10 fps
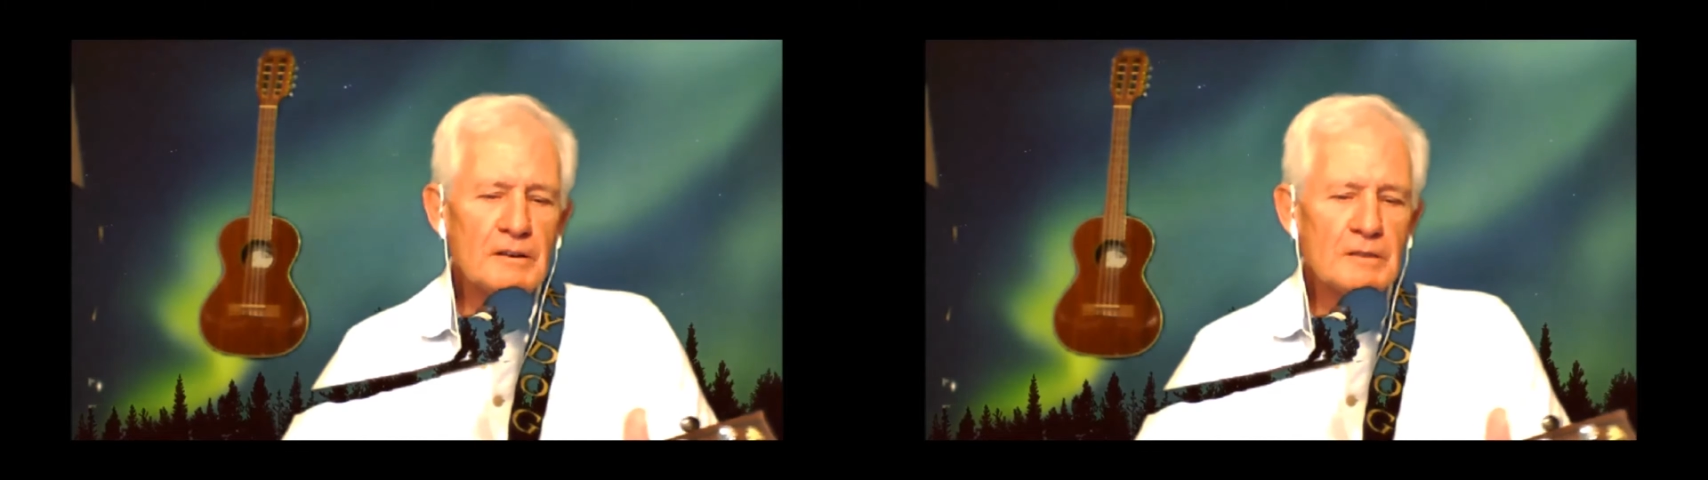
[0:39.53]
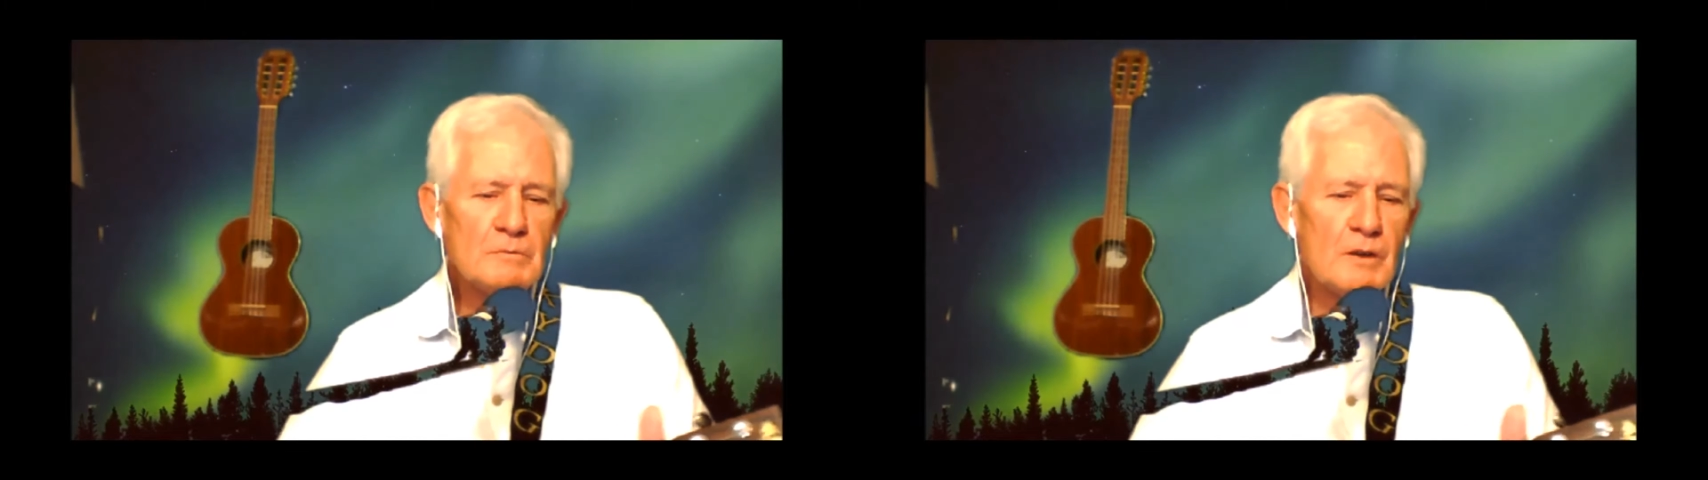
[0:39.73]

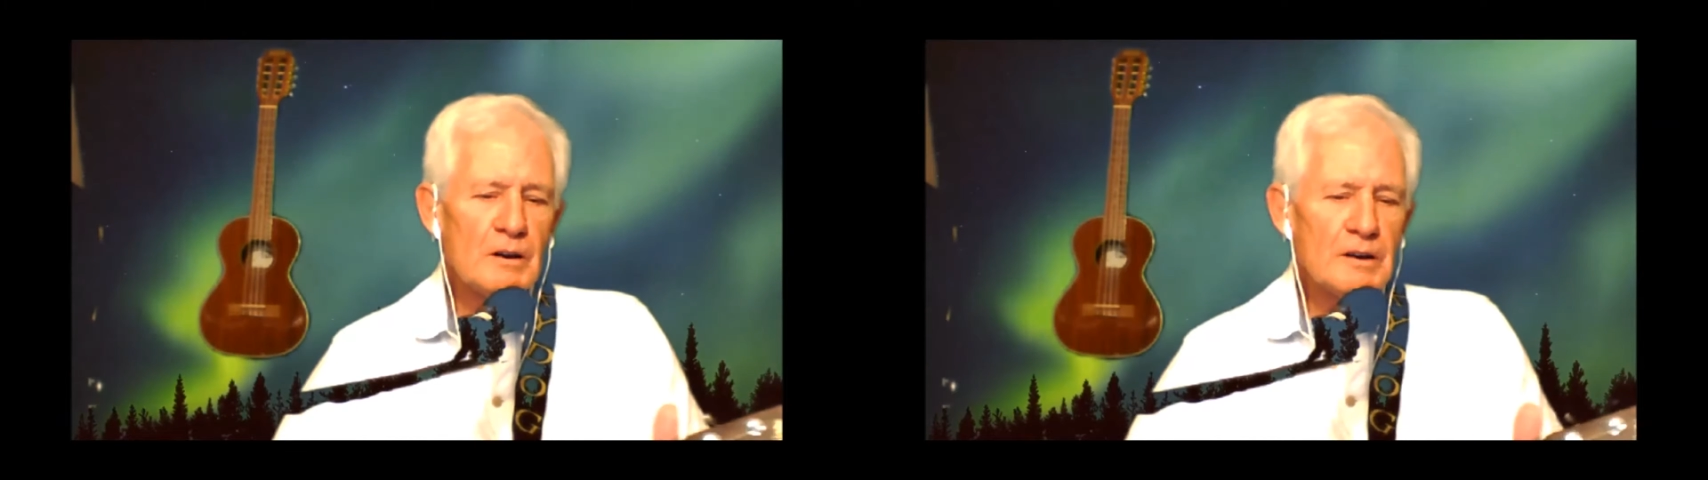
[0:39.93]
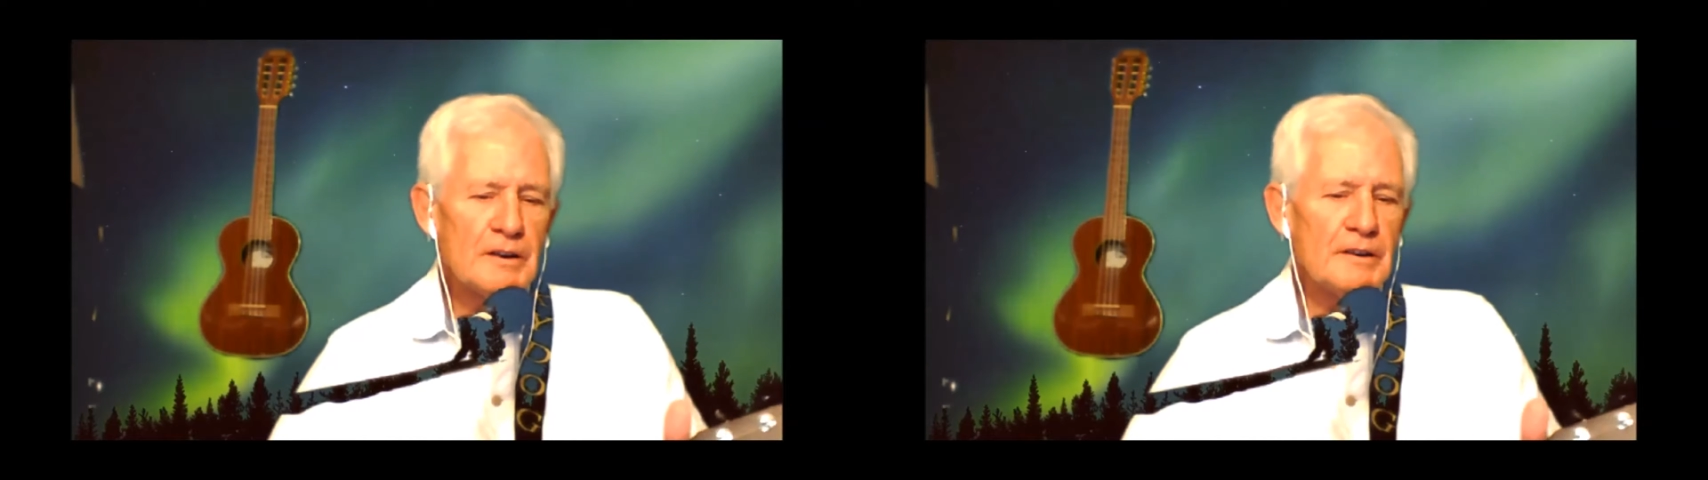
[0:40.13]
on
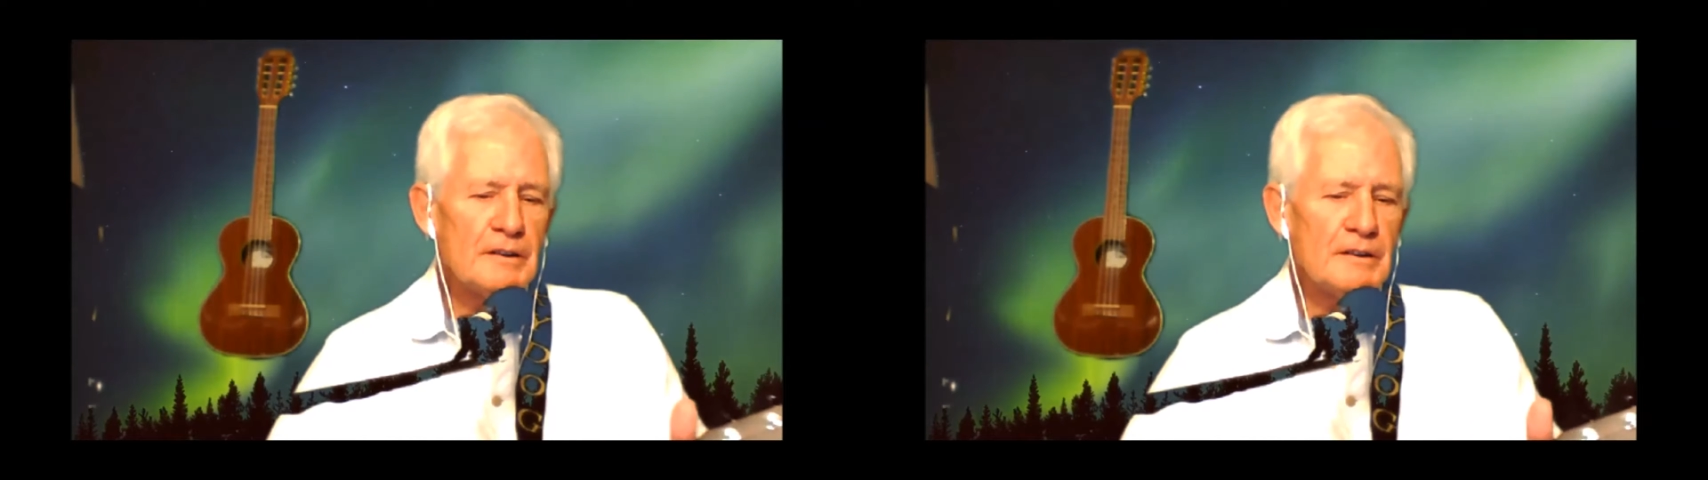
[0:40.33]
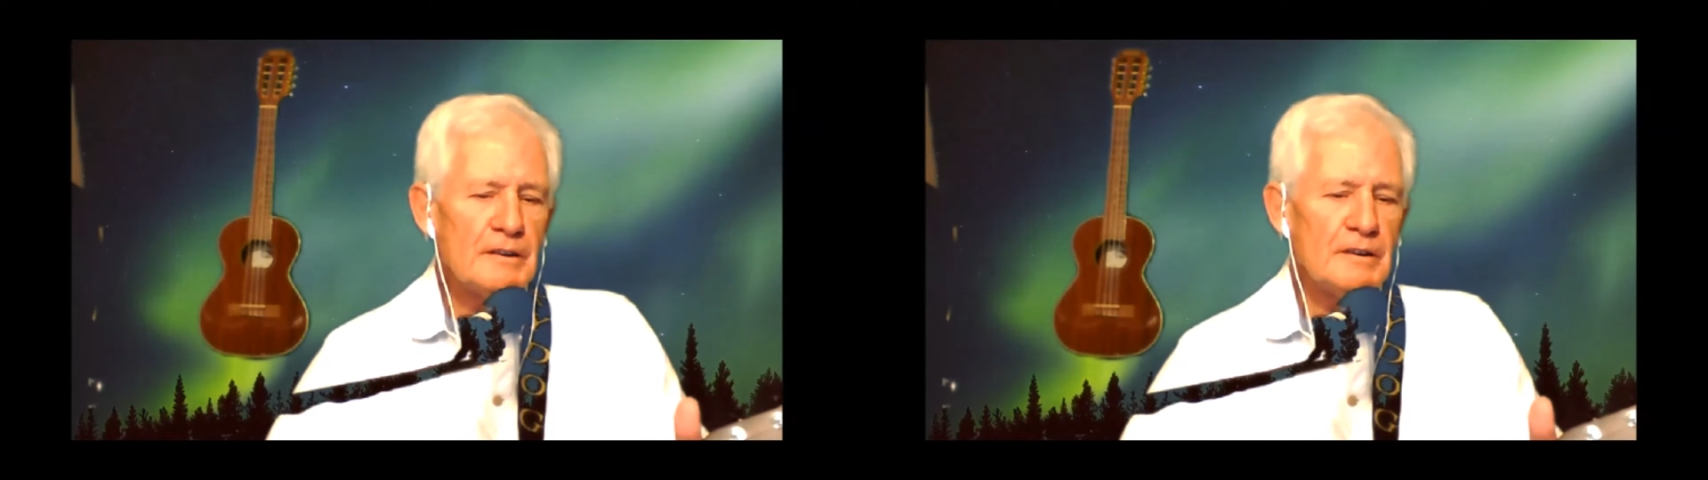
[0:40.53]

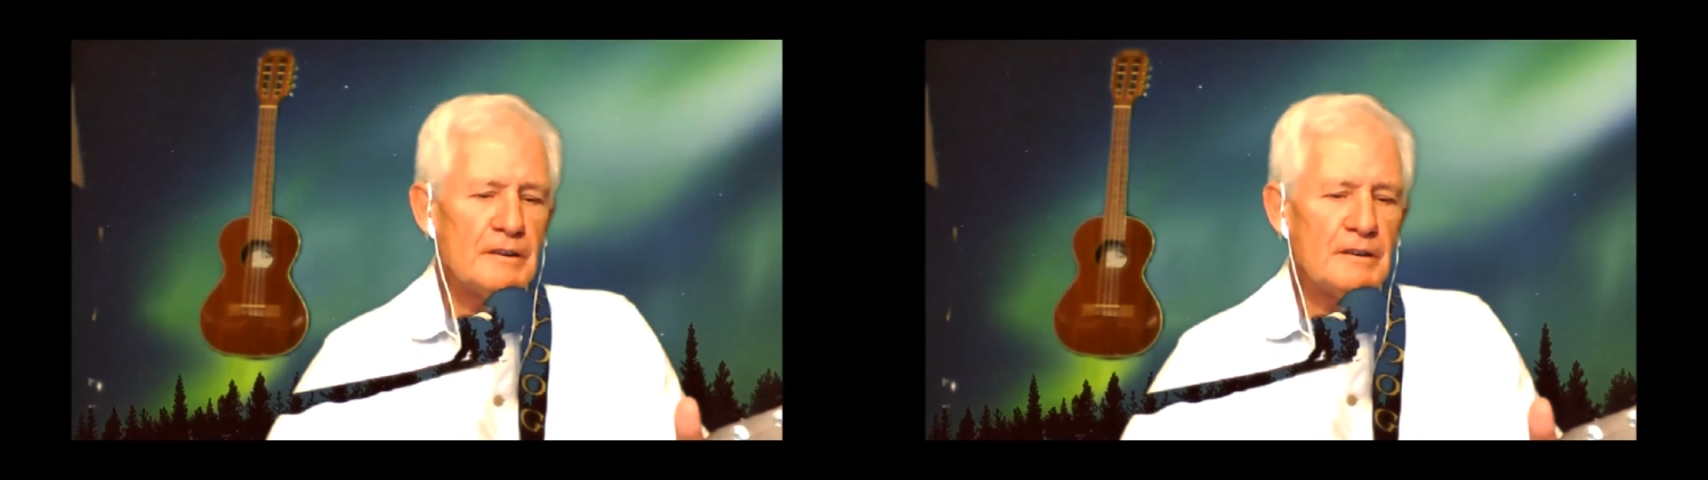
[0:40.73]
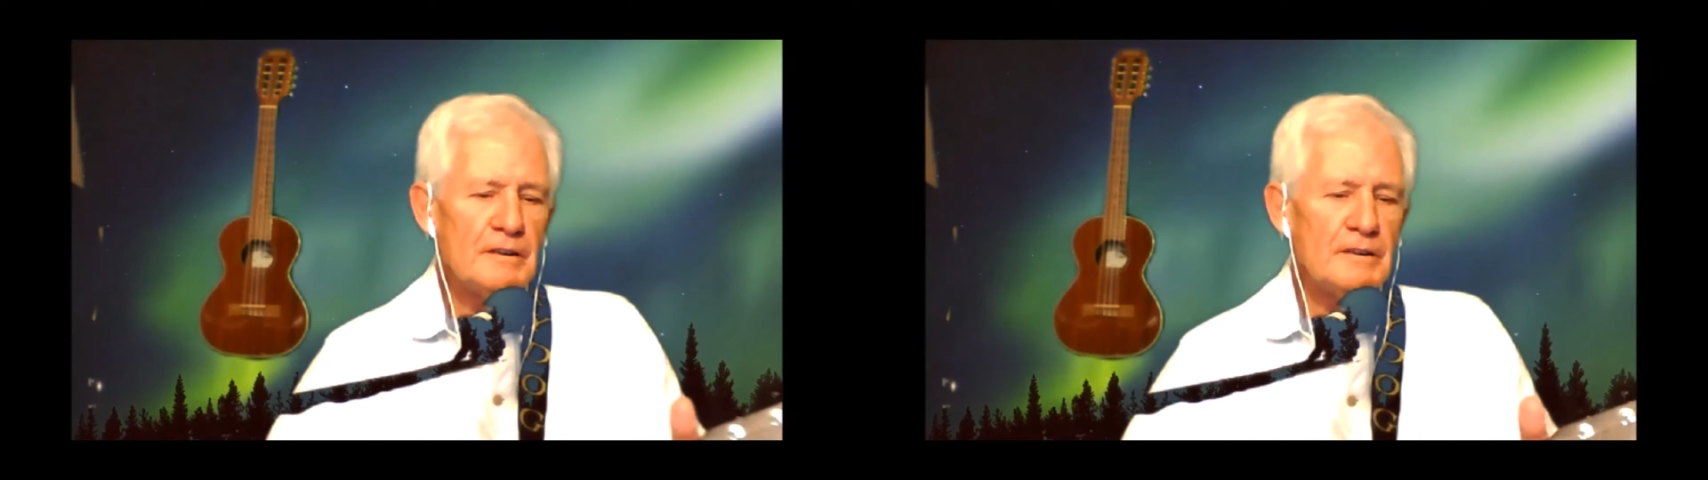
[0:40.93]

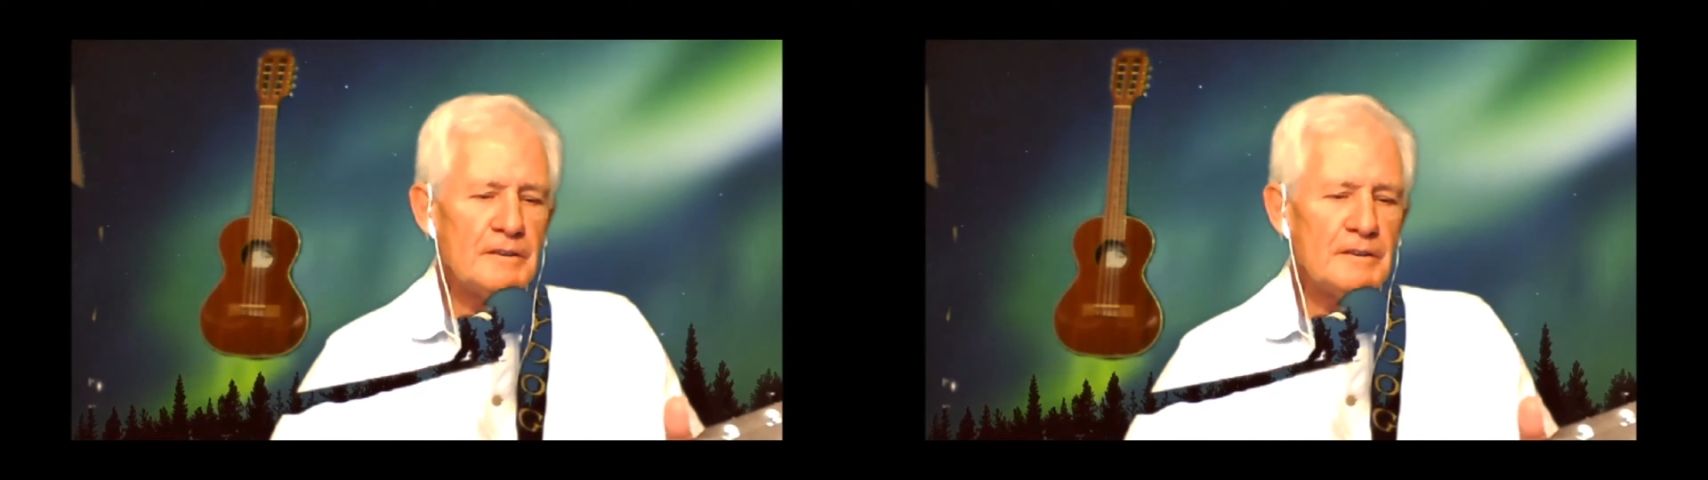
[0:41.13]
water.